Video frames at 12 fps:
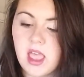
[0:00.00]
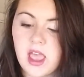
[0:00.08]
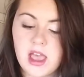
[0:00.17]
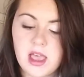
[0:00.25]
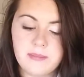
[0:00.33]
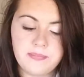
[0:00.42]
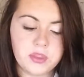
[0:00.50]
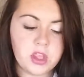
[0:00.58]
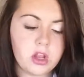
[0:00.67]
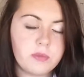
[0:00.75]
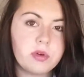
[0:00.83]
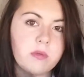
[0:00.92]
The
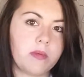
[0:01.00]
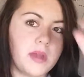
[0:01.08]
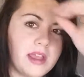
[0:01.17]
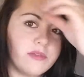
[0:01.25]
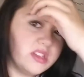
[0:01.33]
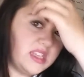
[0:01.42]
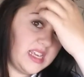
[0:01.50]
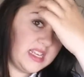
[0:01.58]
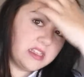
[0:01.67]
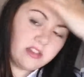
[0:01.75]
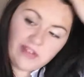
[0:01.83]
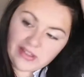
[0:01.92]
only problem I have with
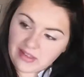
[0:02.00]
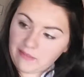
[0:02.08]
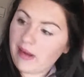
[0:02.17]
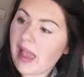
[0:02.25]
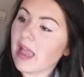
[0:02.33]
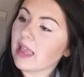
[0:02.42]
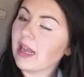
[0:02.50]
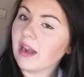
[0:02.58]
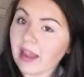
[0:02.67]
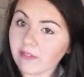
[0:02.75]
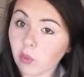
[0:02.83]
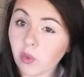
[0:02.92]
these is the fact they're black and
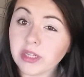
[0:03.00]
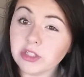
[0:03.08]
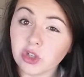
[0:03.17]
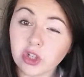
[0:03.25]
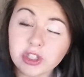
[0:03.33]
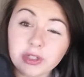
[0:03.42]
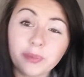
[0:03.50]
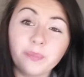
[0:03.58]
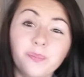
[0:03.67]
I have a white dog,